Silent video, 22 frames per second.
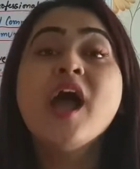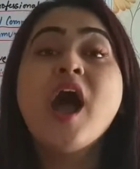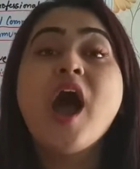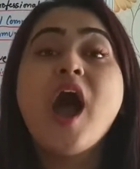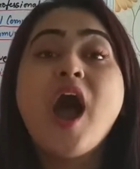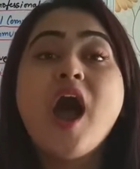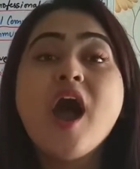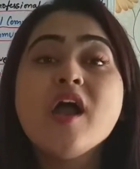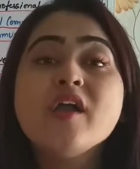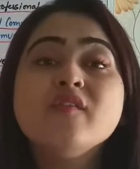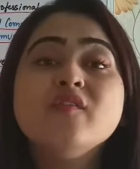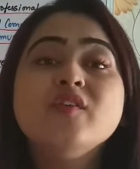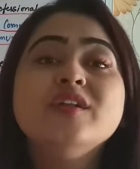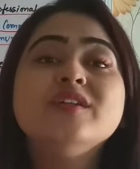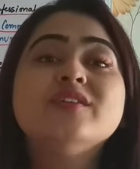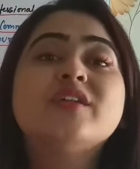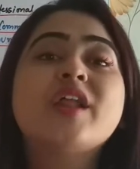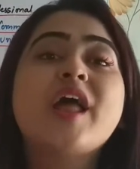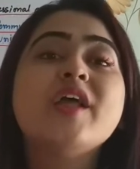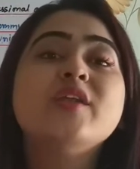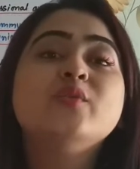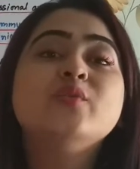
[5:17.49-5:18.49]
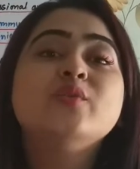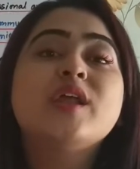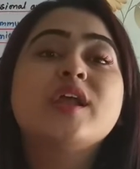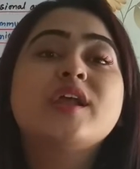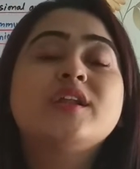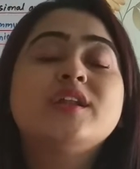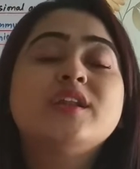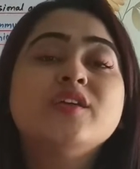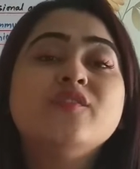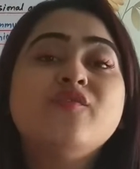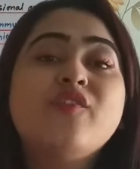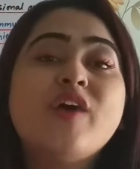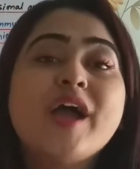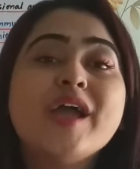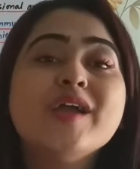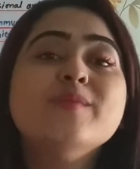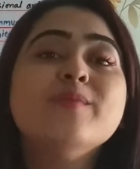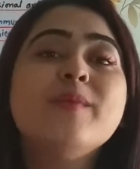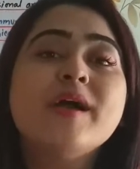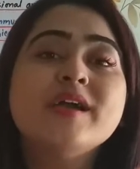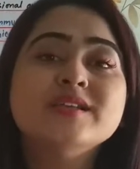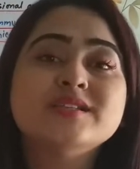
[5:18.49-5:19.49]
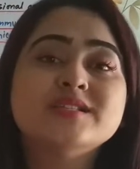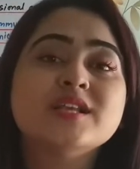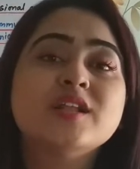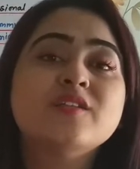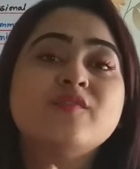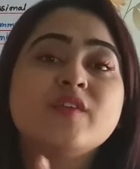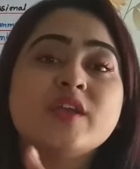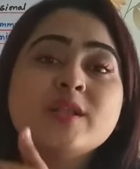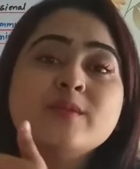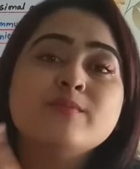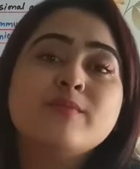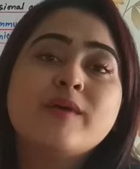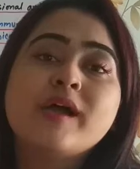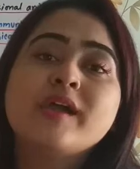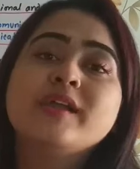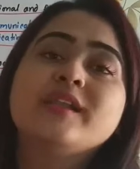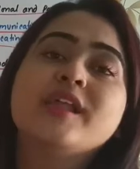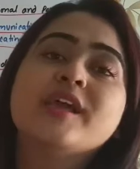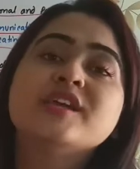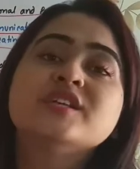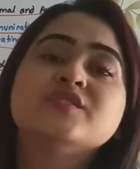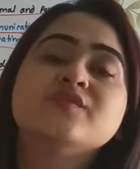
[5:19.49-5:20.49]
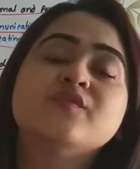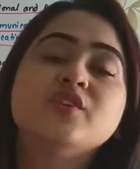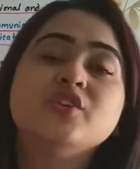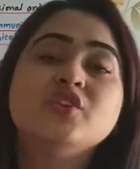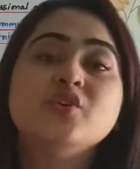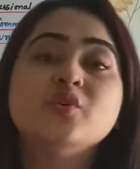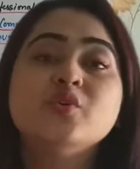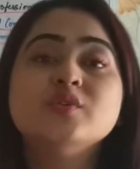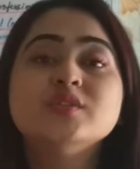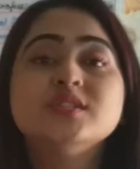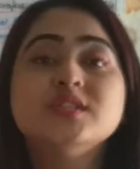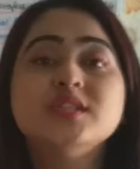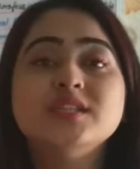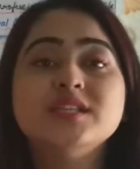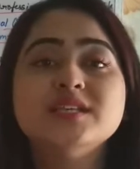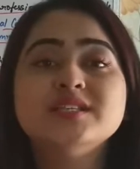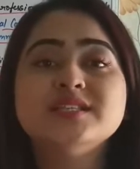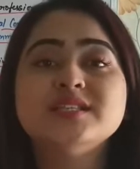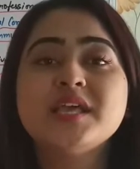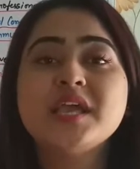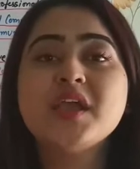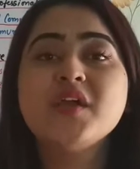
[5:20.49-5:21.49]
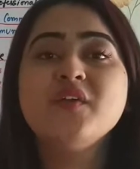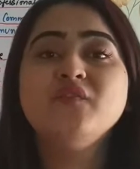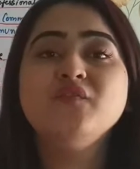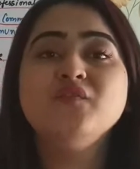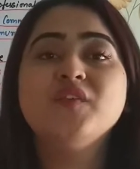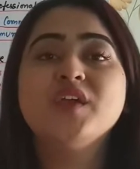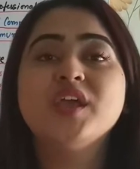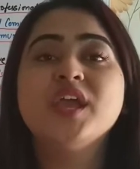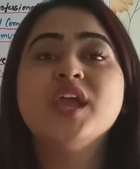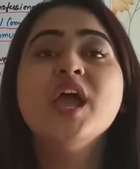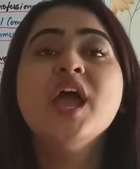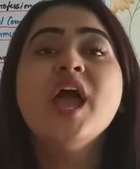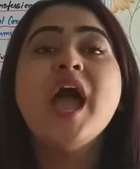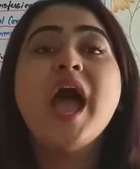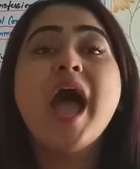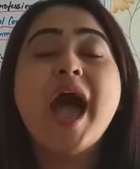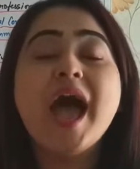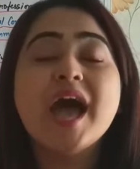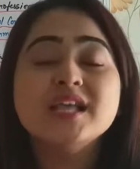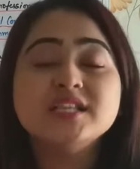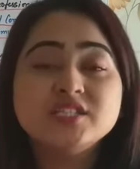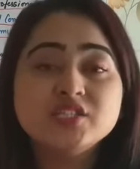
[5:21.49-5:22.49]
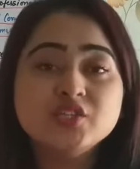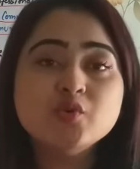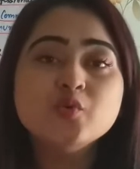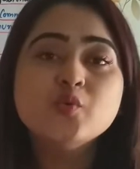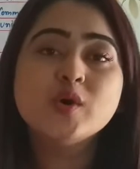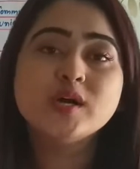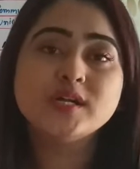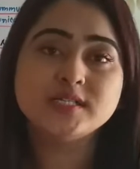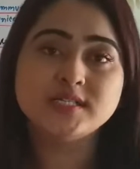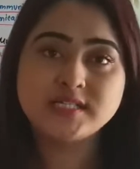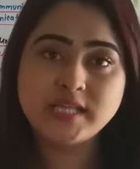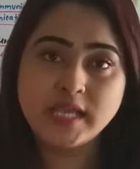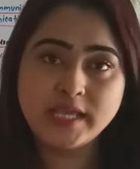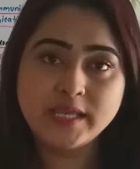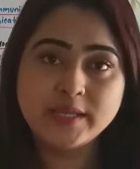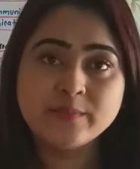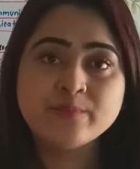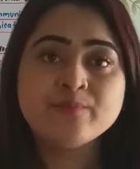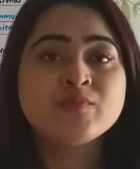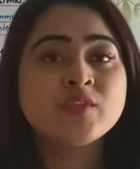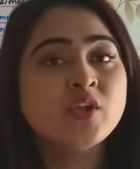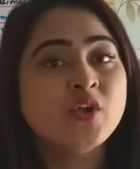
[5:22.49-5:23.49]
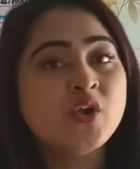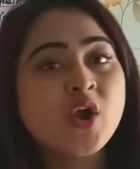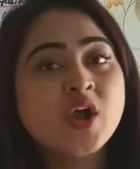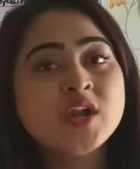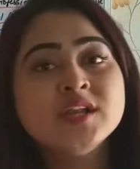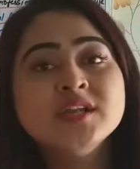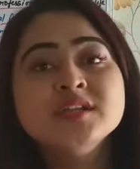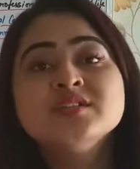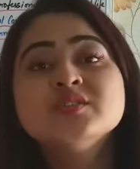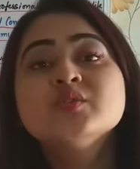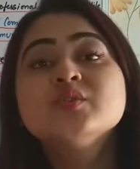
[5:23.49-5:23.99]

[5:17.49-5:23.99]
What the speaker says: I will try to rectify myself in my next videos in the same way as you are saying. Got it?